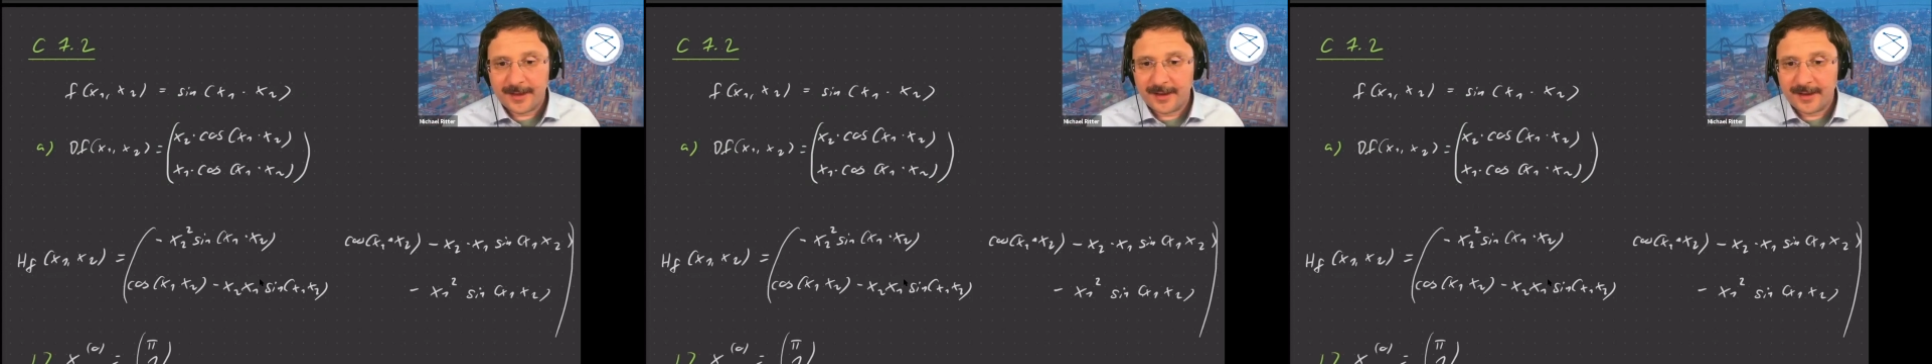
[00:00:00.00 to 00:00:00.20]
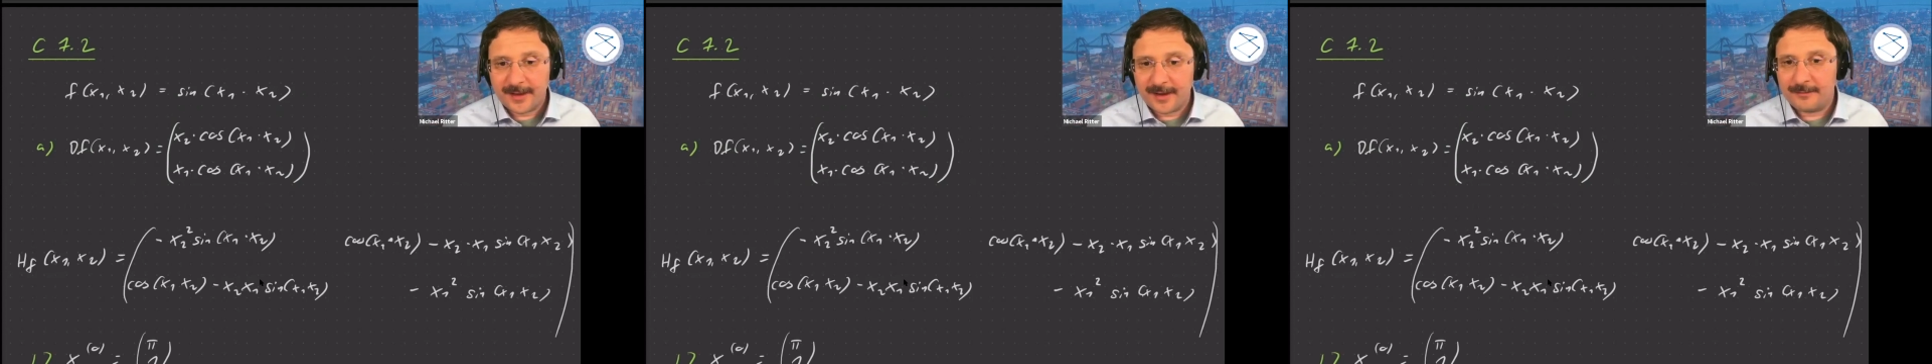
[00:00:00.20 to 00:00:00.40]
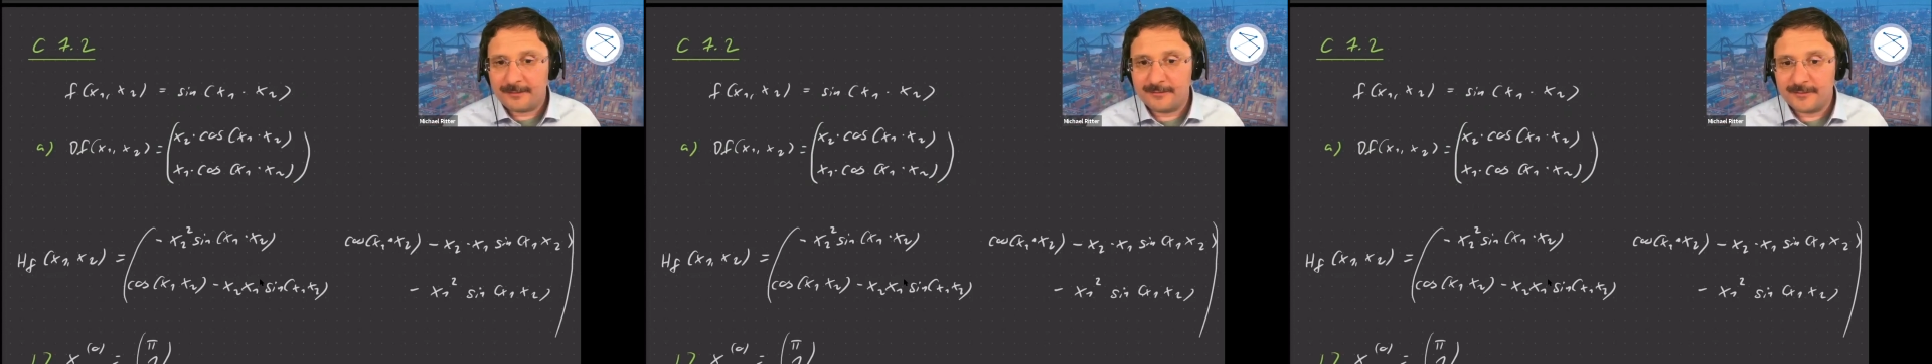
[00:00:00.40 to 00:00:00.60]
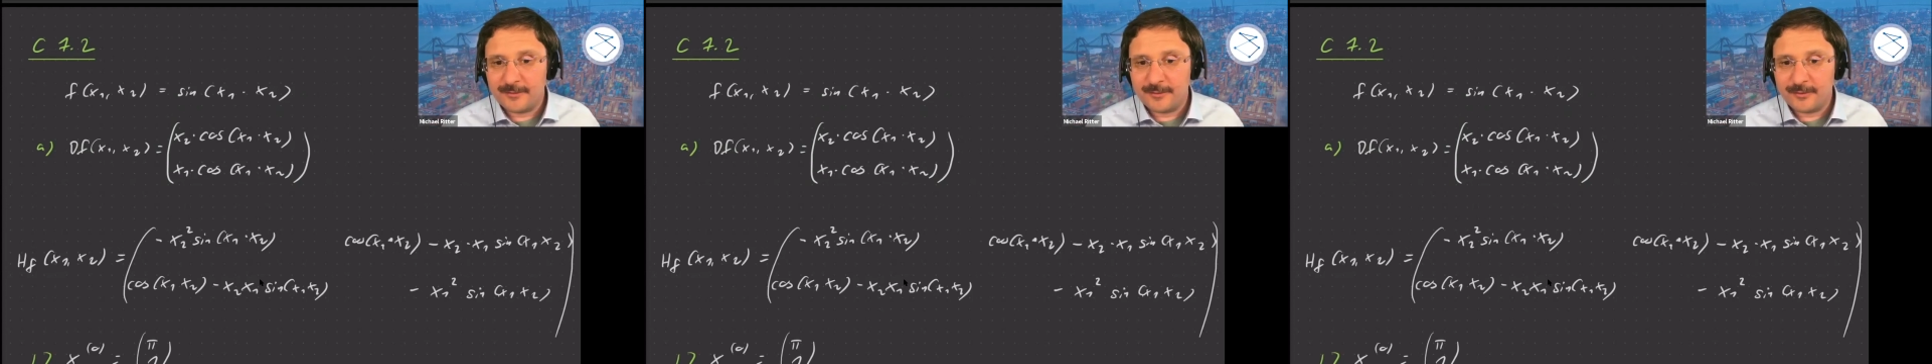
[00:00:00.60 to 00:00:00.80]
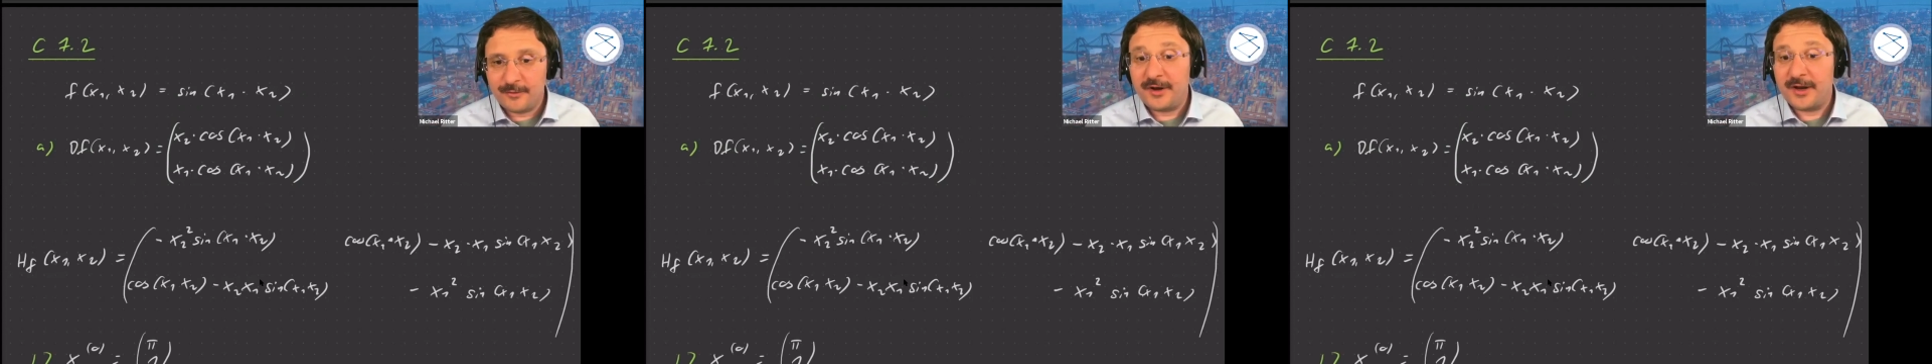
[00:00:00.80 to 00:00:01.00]
we're
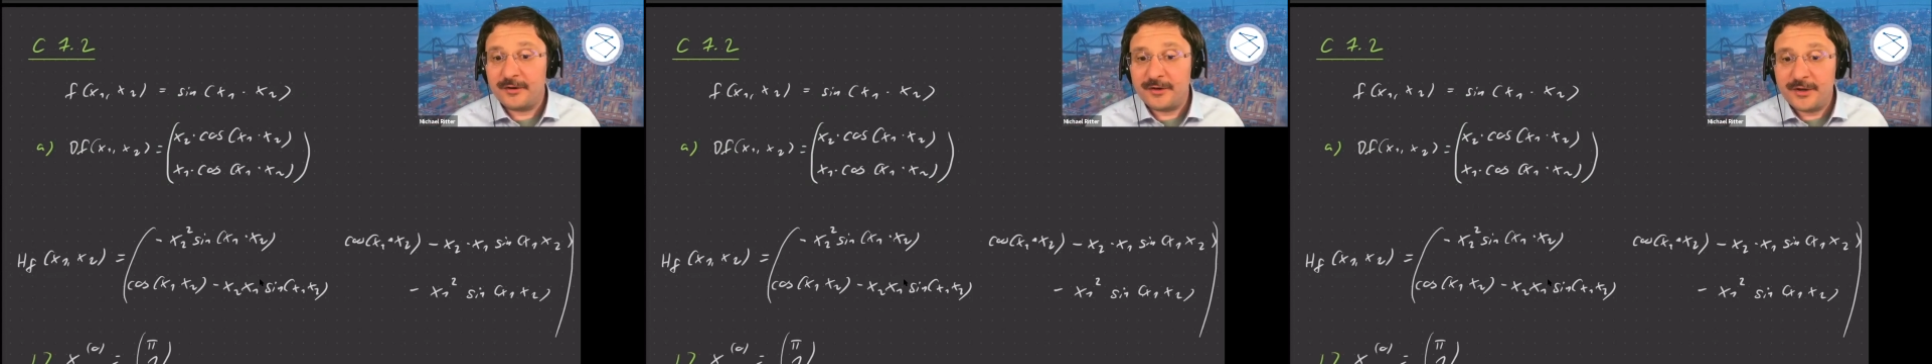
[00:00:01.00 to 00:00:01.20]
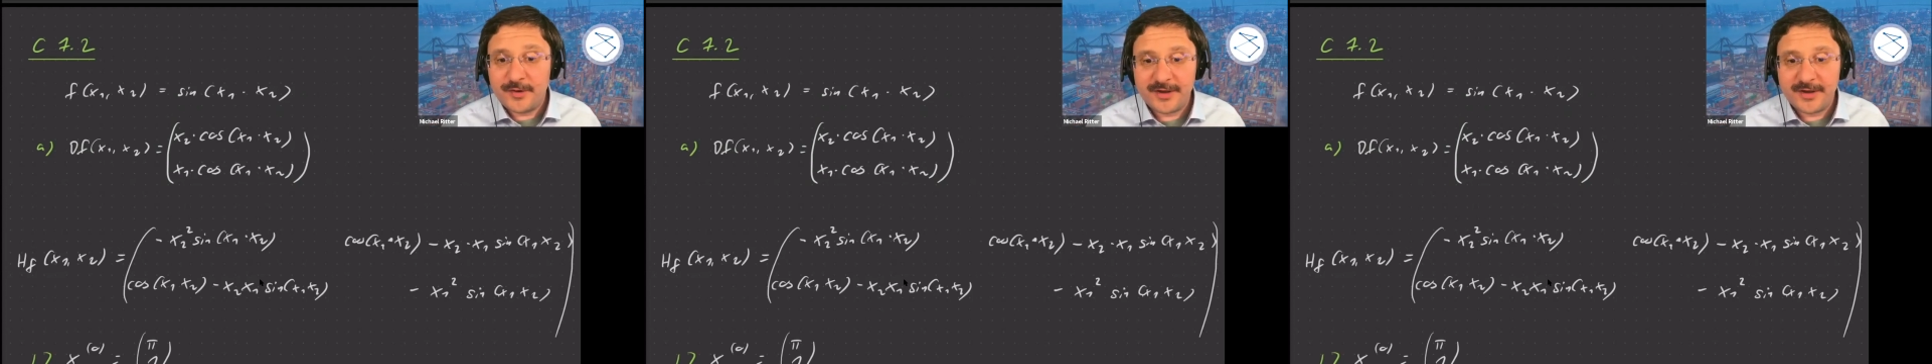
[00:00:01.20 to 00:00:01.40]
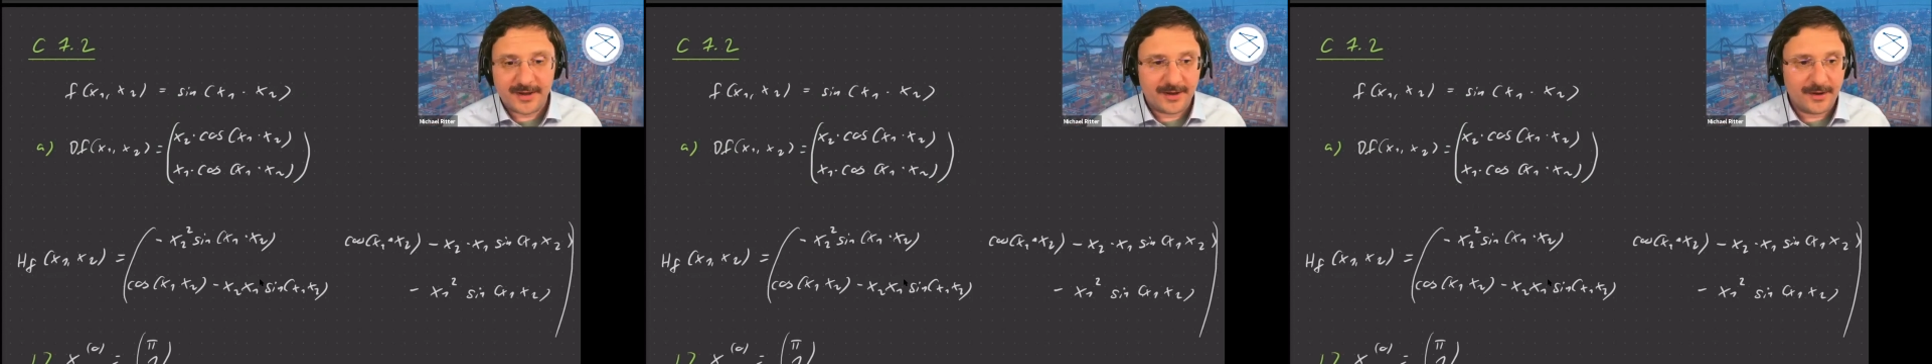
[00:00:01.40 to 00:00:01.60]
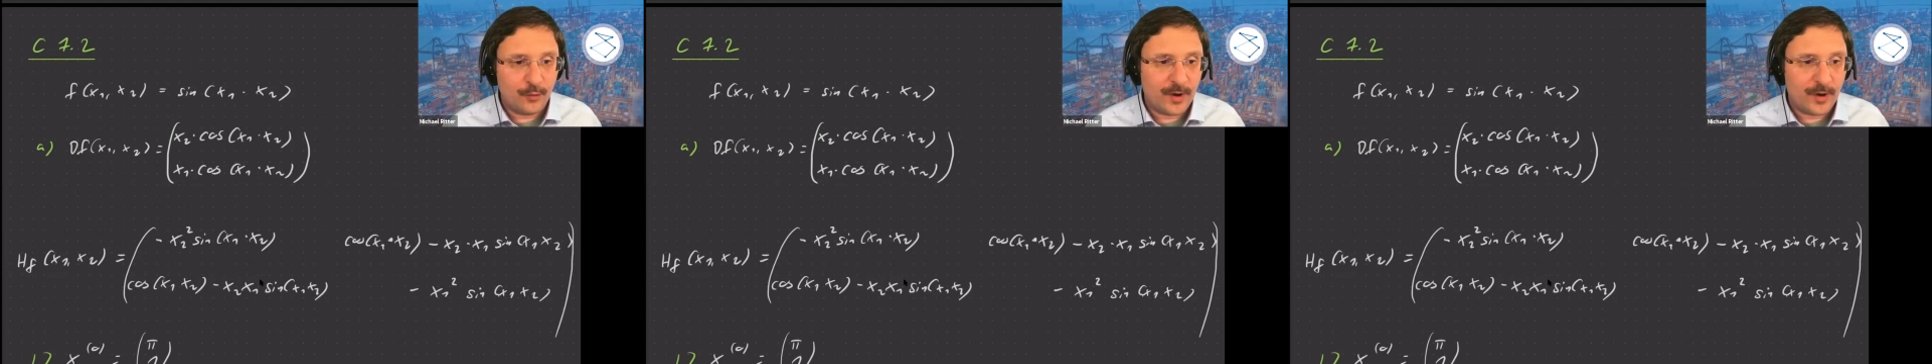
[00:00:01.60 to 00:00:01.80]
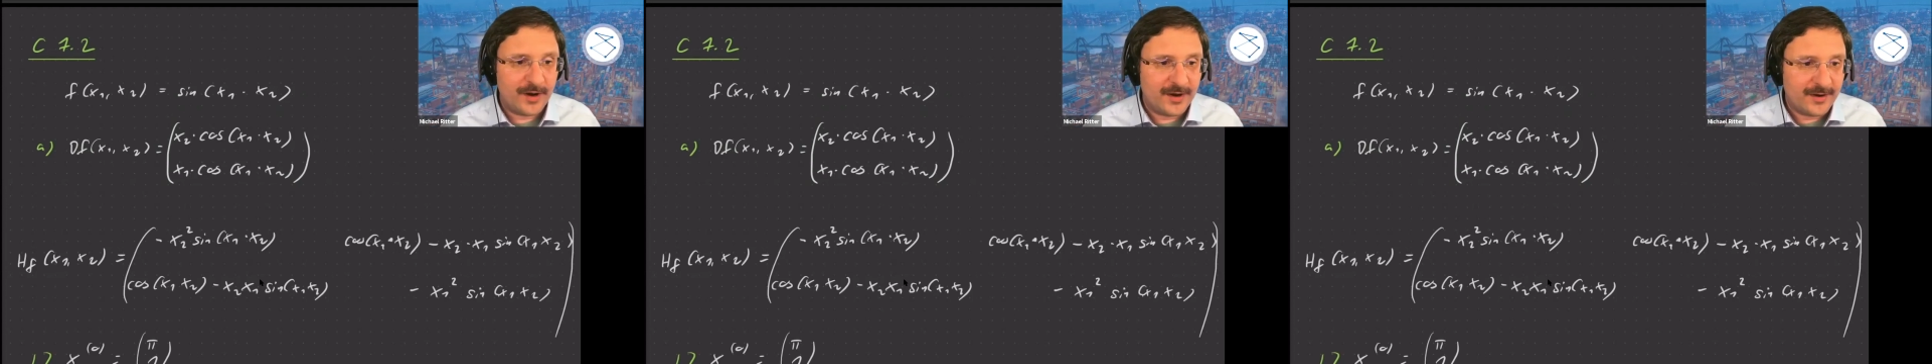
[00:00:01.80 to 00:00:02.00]
now doing
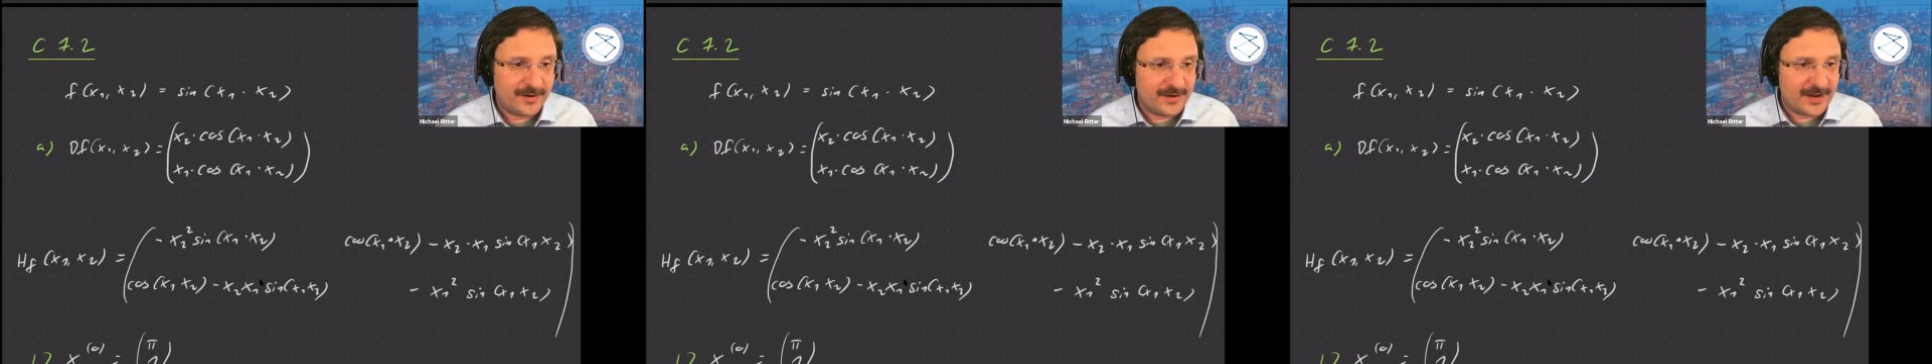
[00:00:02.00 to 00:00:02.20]
one